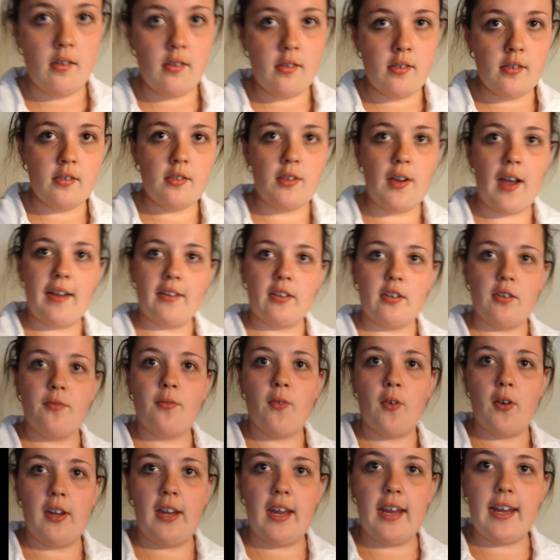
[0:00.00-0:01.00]
So after
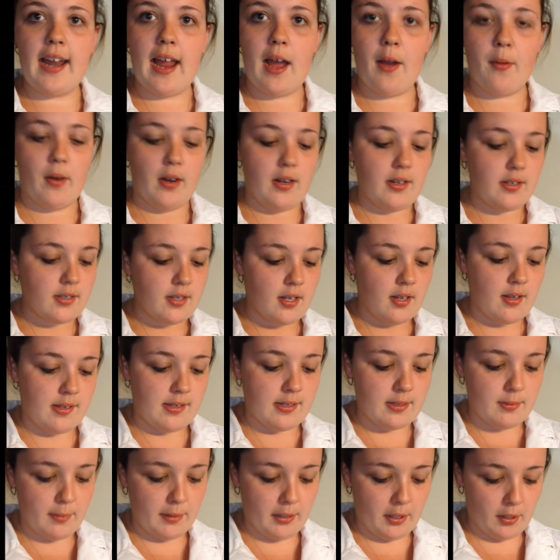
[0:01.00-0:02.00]
48 hours, this
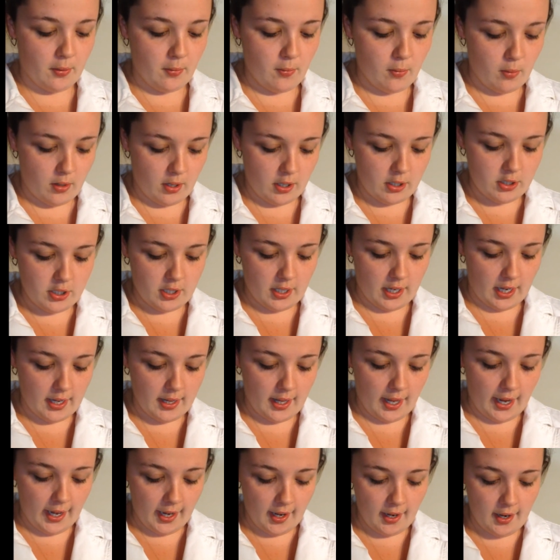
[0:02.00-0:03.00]
is what your quarter should look
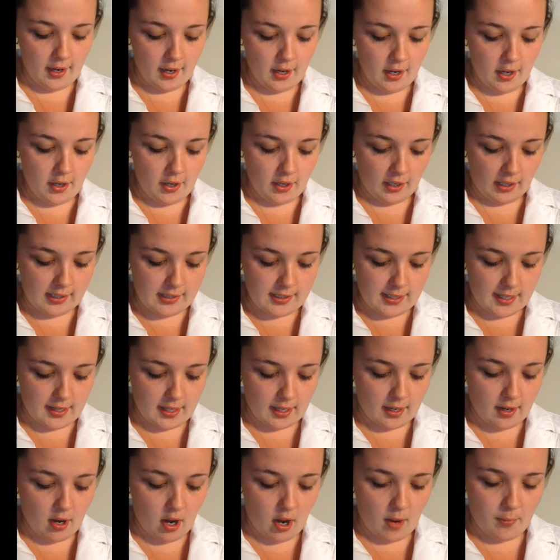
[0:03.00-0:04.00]
like. You can see the
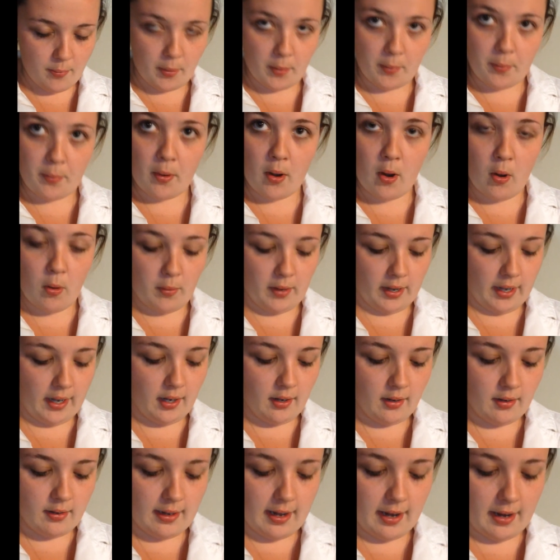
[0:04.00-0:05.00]
copper coating
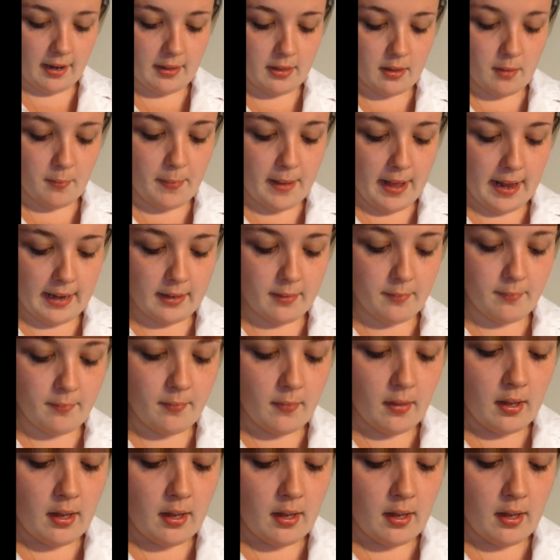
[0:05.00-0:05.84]
down at the bottom.